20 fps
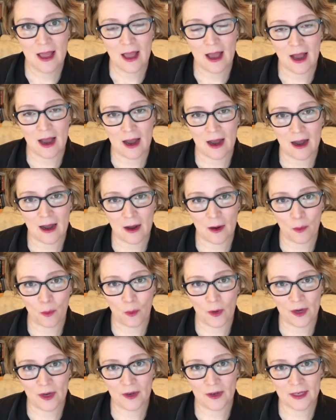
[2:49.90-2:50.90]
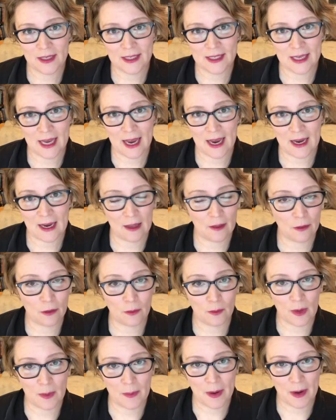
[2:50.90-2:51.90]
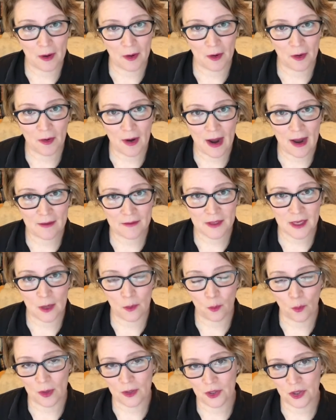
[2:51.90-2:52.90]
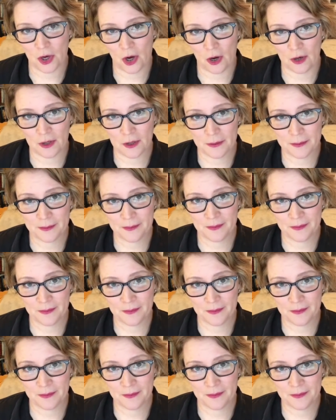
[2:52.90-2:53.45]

What are you going to say in 3 paragraphs and 1 chart?